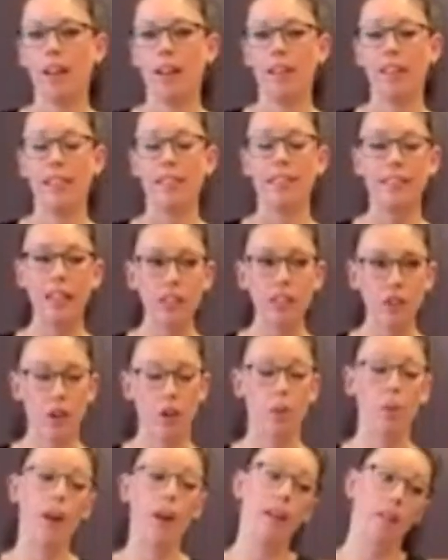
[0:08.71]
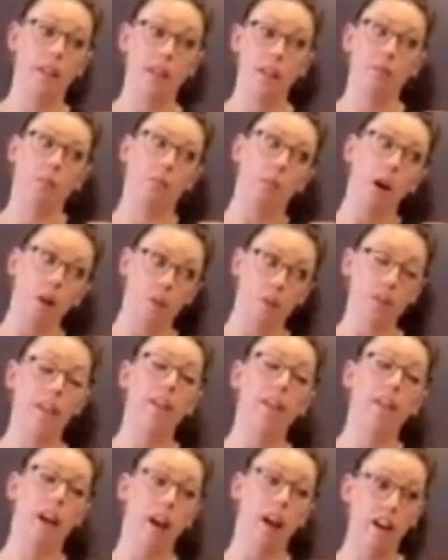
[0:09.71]
essential, and in most,
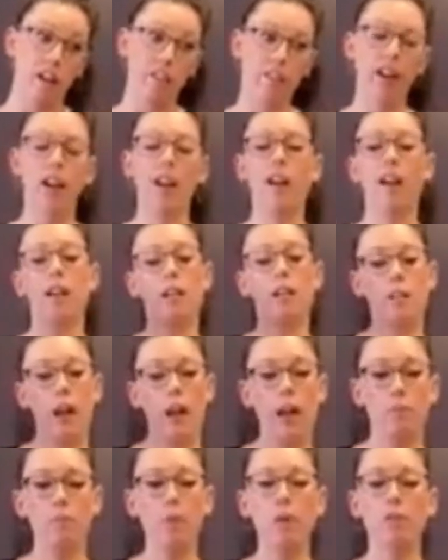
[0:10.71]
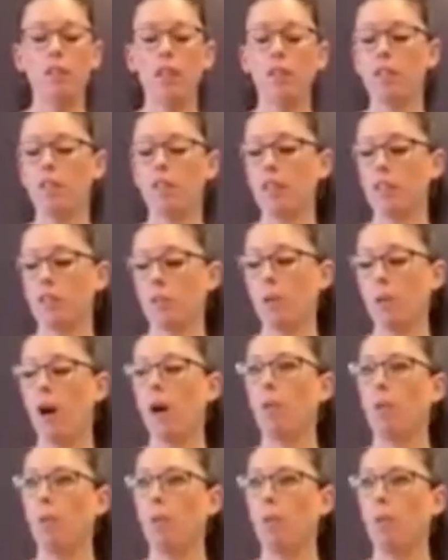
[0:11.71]
and Ayurveda and most other things as well.